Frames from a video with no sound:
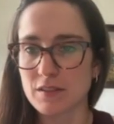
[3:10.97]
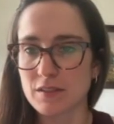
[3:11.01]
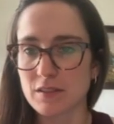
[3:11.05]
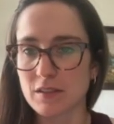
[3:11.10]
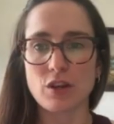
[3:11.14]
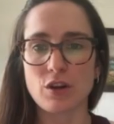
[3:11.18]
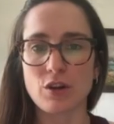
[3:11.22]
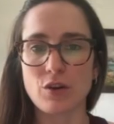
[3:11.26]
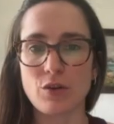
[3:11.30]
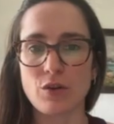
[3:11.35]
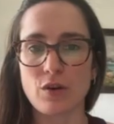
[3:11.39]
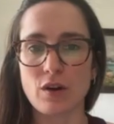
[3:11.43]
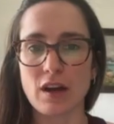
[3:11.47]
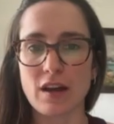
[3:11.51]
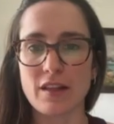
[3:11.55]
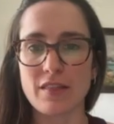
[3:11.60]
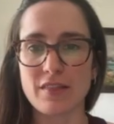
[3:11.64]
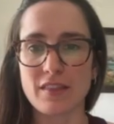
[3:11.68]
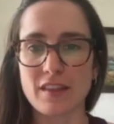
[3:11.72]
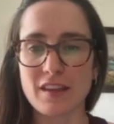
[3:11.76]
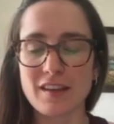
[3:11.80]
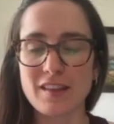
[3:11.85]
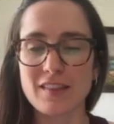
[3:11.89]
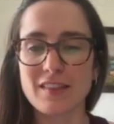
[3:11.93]
So I
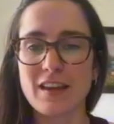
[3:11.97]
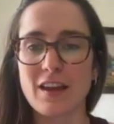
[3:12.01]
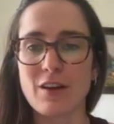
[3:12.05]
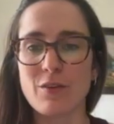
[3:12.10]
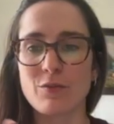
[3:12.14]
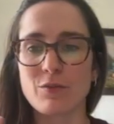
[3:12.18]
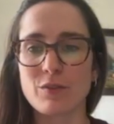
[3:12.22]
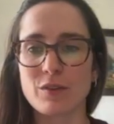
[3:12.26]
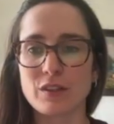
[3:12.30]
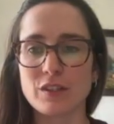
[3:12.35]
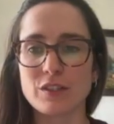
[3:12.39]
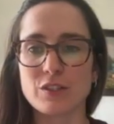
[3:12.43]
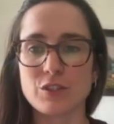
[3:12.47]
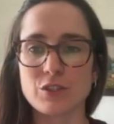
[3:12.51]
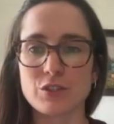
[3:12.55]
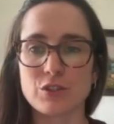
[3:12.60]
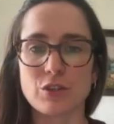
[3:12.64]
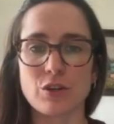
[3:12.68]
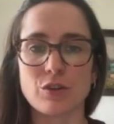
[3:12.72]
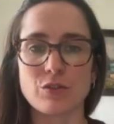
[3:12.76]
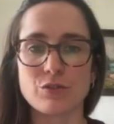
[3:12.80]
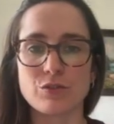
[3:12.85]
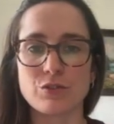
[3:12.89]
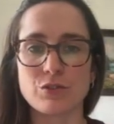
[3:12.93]
think that really
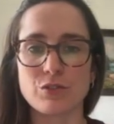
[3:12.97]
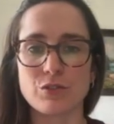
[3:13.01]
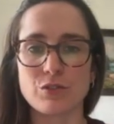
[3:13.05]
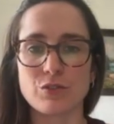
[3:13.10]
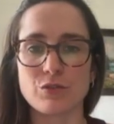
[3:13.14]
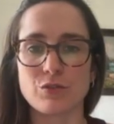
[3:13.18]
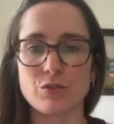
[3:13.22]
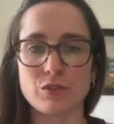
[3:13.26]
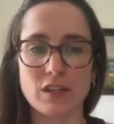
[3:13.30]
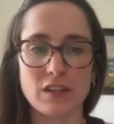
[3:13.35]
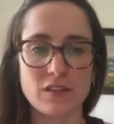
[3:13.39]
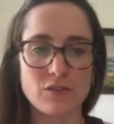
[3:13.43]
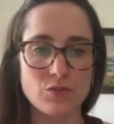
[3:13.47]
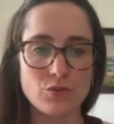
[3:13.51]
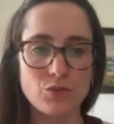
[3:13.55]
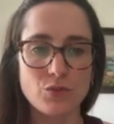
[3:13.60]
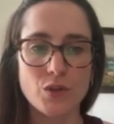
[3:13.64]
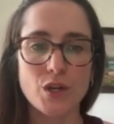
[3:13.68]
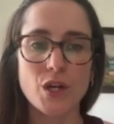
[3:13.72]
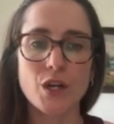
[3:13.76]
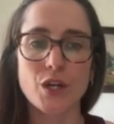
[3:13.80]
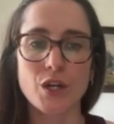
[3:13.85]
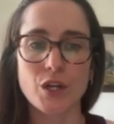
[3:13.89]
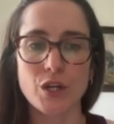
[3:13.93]
gives
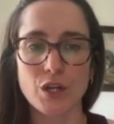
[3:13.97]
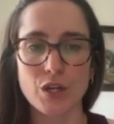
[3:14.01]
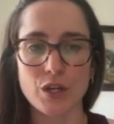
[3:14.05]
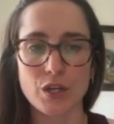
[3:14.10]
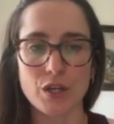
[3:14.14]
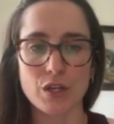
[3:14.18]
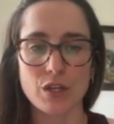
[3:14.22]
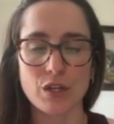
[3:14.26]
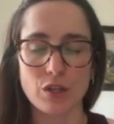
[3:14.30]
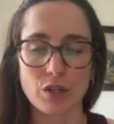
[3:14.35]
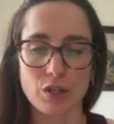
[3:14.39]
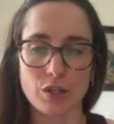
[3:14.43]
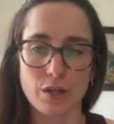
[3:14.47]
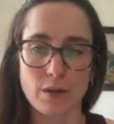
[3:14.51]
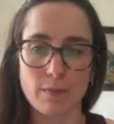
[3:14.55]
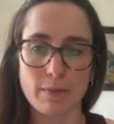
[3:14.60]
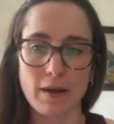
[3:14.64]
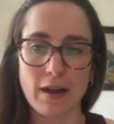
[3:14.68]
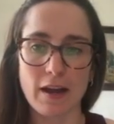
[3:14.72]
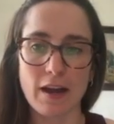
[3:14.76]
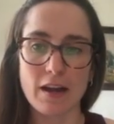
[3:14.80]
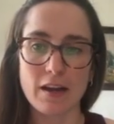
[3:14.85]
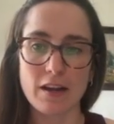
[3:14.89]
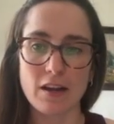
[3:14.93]
you a good look
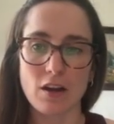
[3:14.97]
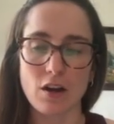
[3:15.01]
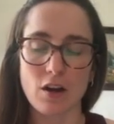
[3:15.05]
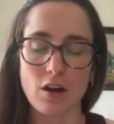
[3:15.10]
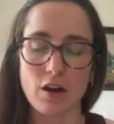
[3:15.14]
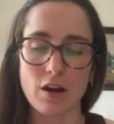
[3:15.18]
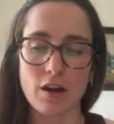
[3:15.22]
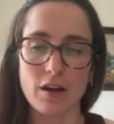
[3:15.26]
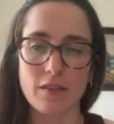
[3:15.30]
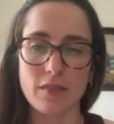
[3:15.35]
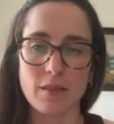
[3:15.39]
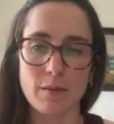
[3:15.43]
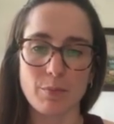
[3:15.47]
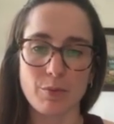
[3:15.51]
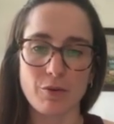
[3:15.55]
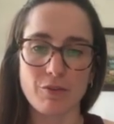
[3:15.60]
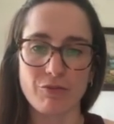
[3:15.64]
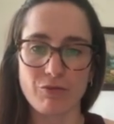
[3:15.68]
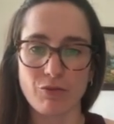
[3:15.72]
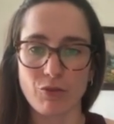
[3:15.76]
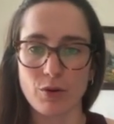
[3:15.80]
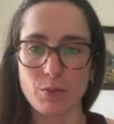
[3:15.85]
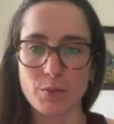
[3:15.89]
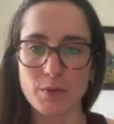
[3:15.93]
back on the
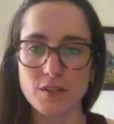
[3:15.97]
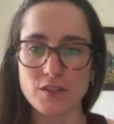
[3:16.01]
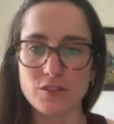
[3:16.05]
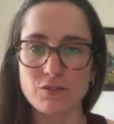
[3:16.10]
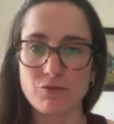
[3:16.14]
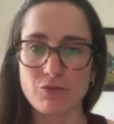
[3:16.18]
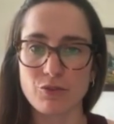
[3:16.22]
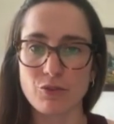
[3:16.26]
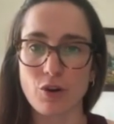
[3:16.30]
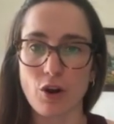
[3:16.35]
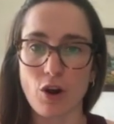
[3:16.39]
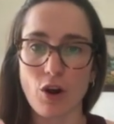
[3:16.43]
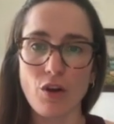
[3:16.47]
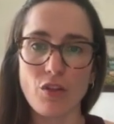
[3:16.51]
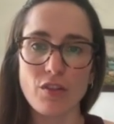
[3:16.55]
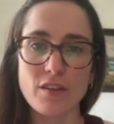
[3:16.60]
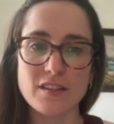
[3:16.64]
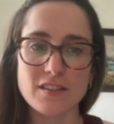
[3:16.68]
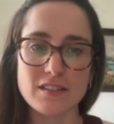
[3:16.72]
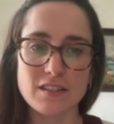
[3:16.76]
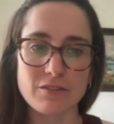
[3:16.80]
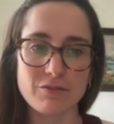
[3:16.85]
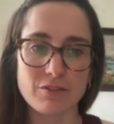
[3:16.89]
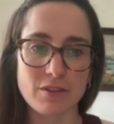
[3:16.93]
performance for all
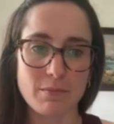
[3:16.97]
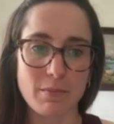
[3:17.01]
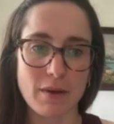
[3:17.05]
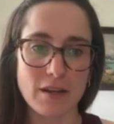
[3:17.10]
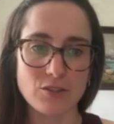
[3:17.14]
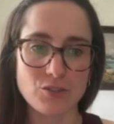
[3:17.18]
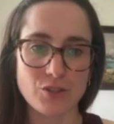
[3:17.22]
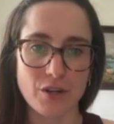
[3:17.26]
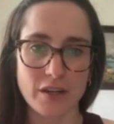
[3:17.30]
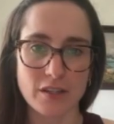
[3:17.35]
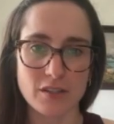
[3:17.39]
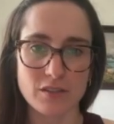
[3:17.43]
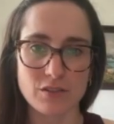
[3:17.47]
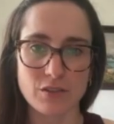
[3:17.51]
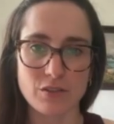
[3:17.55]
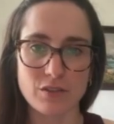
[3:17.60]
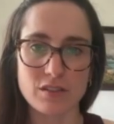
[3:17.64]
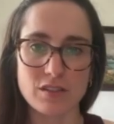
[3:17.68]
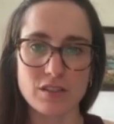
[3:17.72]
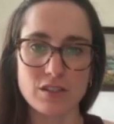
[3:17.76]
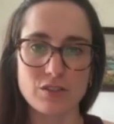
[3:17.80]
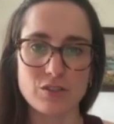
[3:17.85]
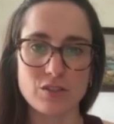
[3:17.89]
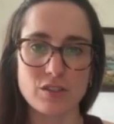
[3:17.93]
these different metrics. So
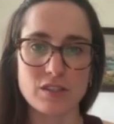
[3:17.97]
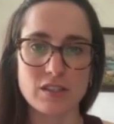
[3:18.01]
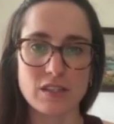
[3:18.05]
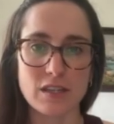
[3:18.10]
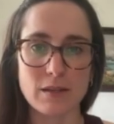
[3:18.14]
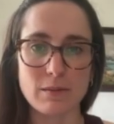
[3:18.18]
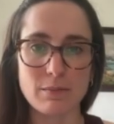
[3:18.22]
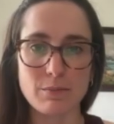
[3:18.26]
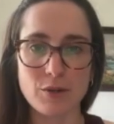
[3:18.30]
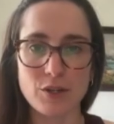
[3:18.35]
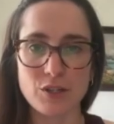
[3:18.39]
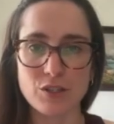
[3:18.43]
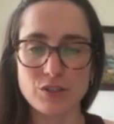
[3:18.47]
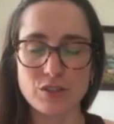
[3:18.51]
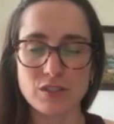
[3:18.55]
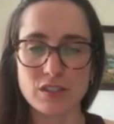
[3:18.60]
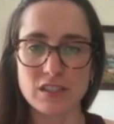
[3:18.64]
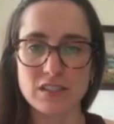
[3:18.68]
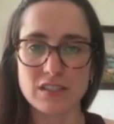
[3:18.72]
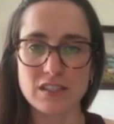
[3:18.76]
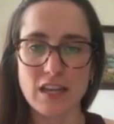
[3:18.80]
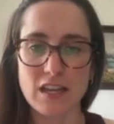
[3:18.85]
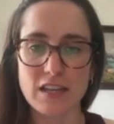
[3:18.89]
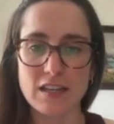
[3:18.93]
this is just
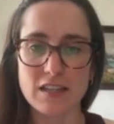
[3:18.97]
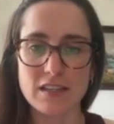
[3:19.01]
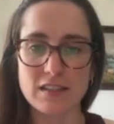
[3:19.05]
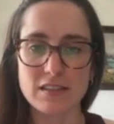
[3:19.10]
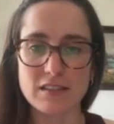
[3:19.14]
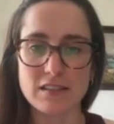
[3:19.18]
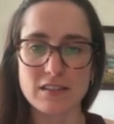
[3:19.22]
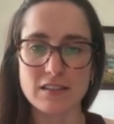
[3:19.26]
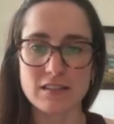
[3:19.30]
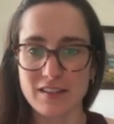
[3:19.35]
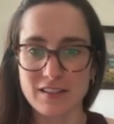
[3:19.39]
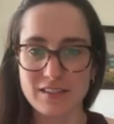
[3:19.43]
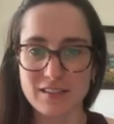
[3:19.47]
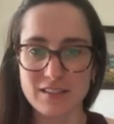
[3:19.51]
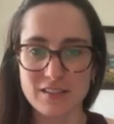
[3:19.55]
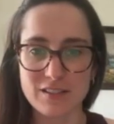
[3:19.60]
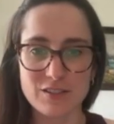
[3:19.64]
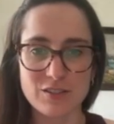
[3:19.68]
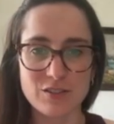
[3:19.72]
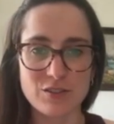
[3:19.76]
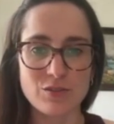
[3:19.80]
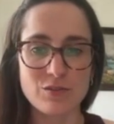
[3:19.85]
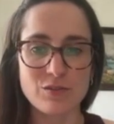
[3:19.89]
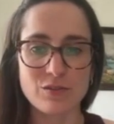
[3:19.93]
in-person attendance, this
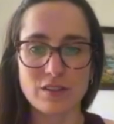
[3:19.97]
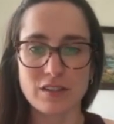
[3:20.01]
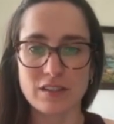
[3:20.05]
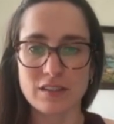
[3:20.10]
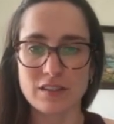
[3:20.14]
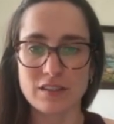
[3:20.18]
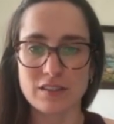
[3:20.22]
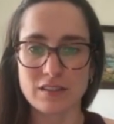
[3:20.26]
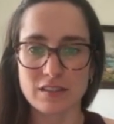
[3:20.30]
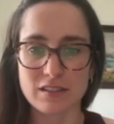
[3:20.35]
is students,